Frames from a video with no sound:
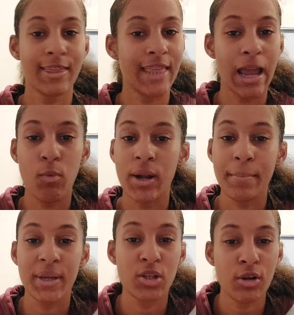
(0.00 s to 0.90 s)
they want to
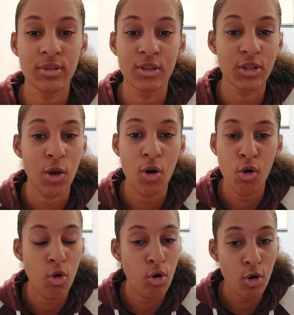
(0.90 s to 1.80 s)
be chosen
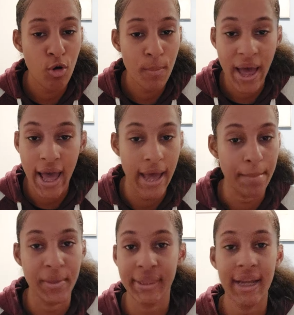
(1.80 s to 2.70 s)
so
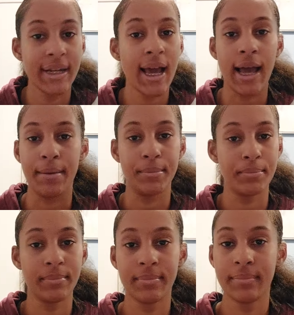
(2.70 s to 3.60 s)
bad, but they not.
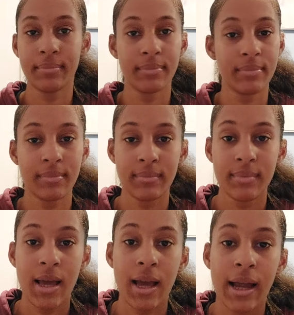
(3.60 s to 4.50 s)

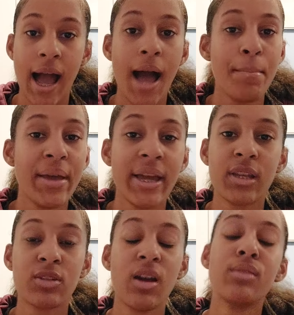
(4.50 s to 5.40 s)
God
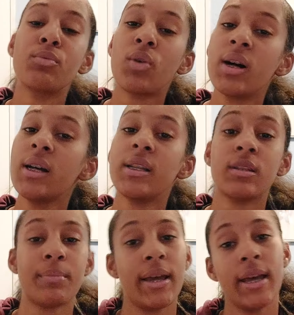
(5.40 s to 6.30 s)
picks certain
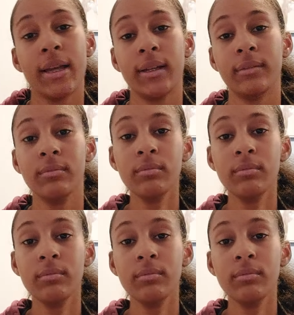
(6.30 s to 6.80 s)
ones, man.